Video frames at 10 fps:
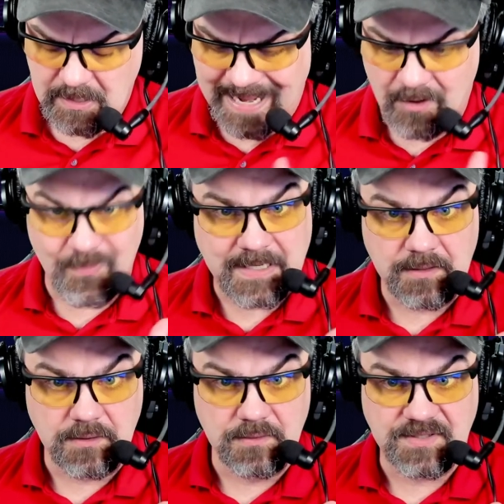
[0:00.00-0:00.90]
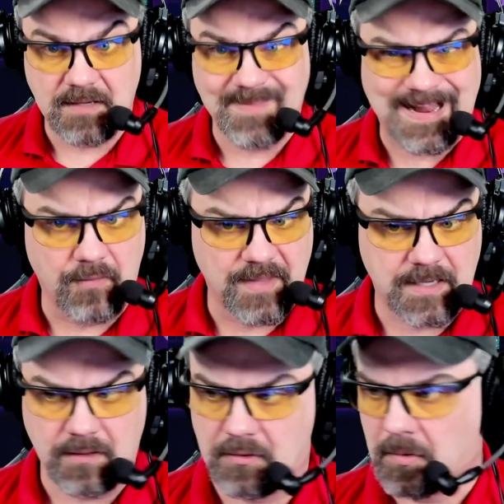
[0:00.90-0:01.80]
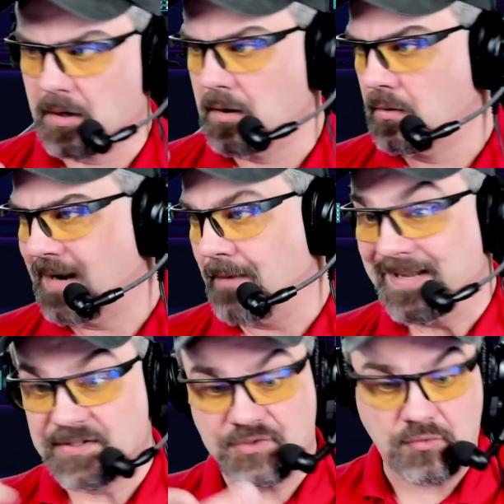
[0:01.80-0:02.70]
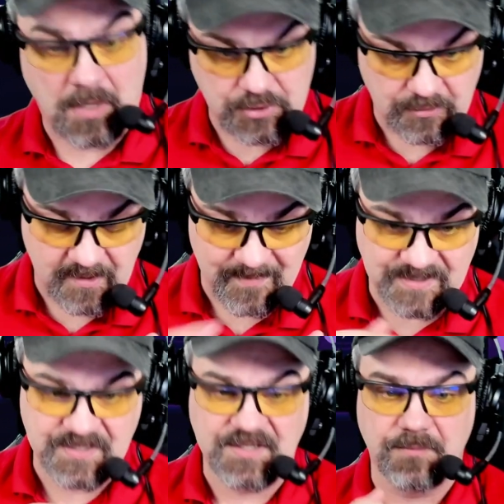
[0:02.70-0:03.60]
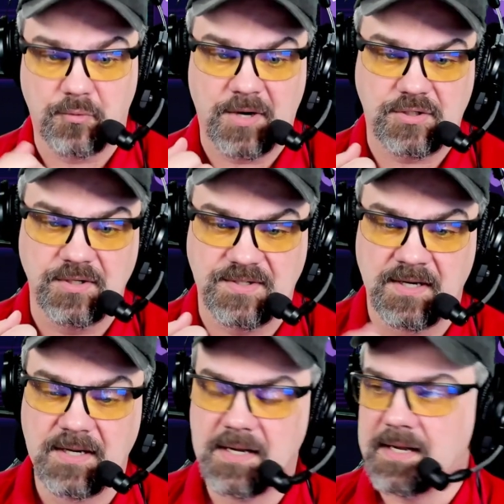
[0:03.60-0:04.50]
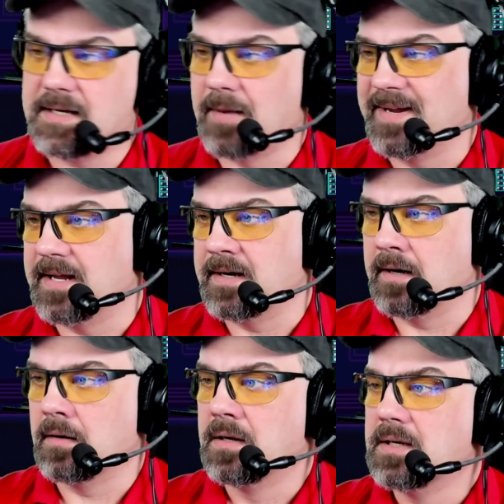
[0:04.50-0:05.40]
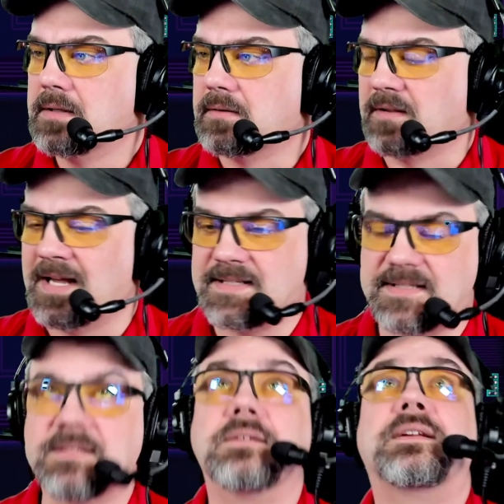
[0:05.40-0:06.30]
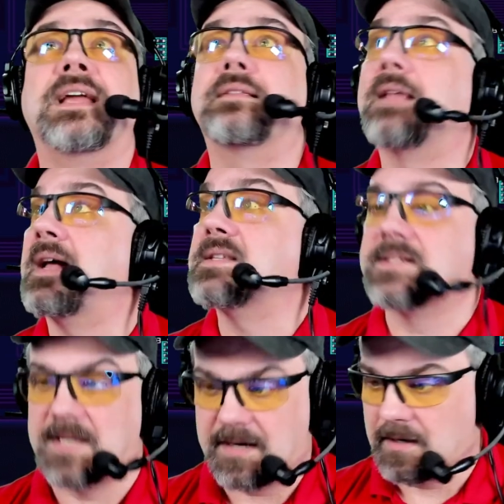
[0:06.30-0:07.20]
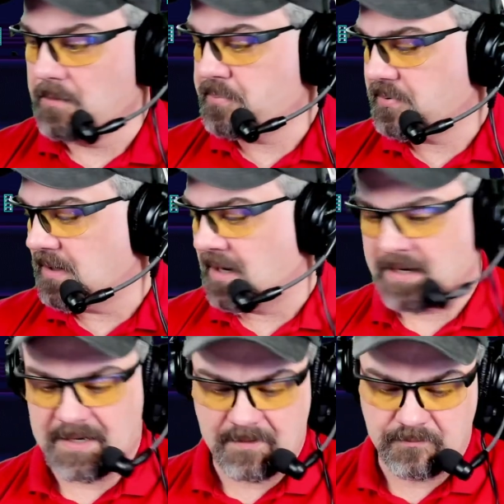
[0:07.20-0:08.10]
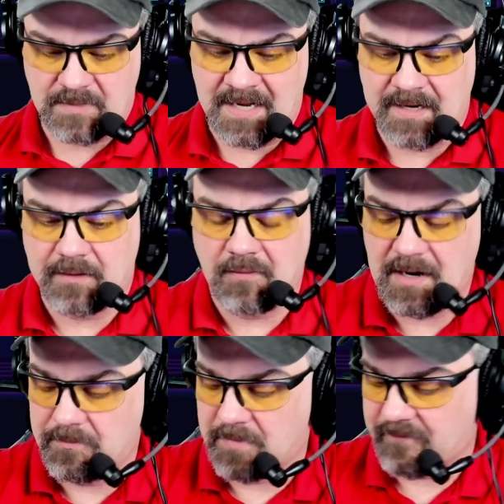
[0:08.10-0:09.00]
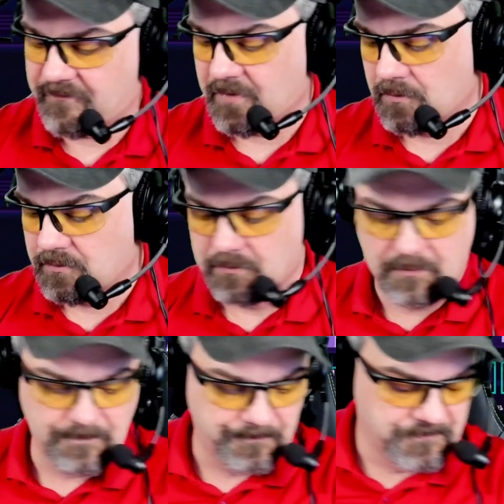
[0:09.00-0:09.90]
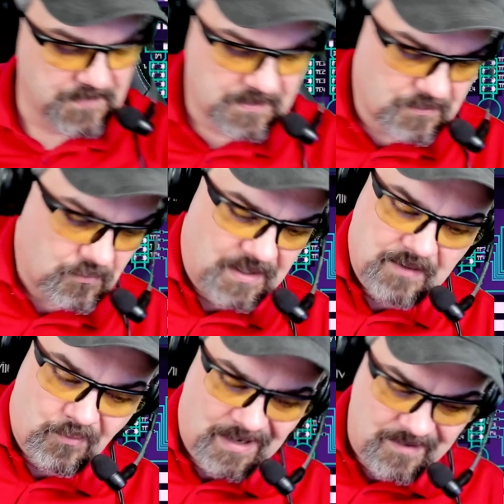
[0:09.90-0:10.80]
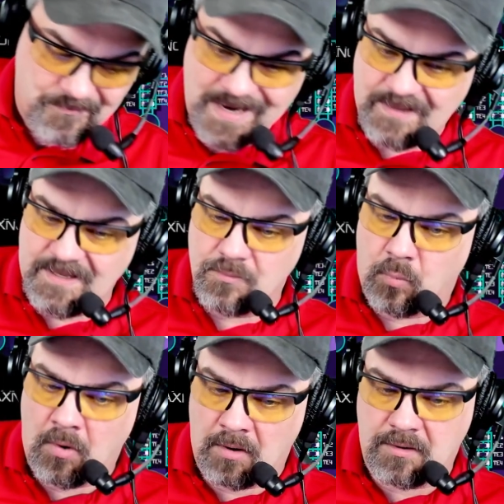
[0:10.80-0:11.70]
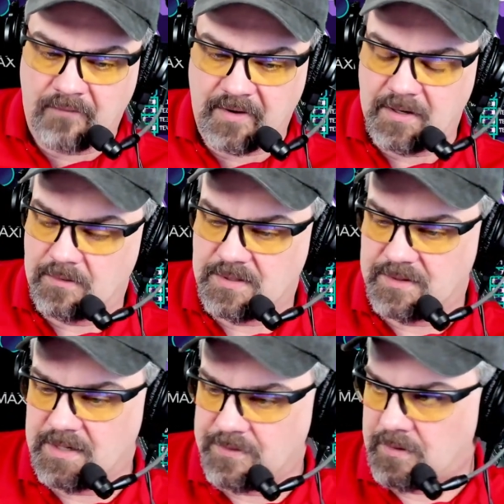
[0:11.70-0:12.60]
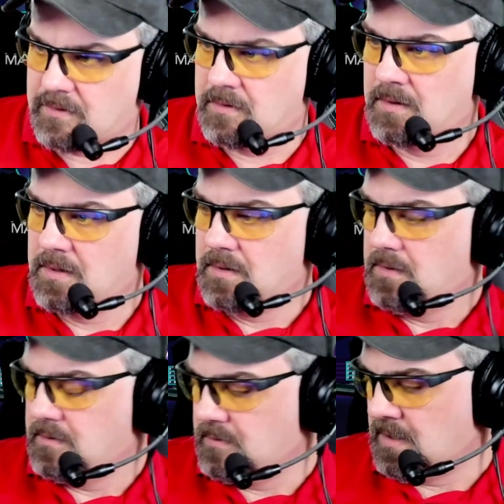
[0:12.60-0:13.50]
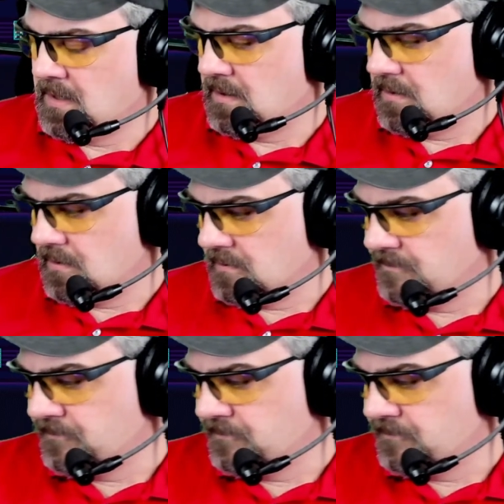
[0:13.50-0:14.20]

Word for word: how we can use them, how they can grow, how we can structure them. I see some questions coming in here. Let's get that set up. I am. I gotta grab my phone while I, while I make the walk over here to the other uh,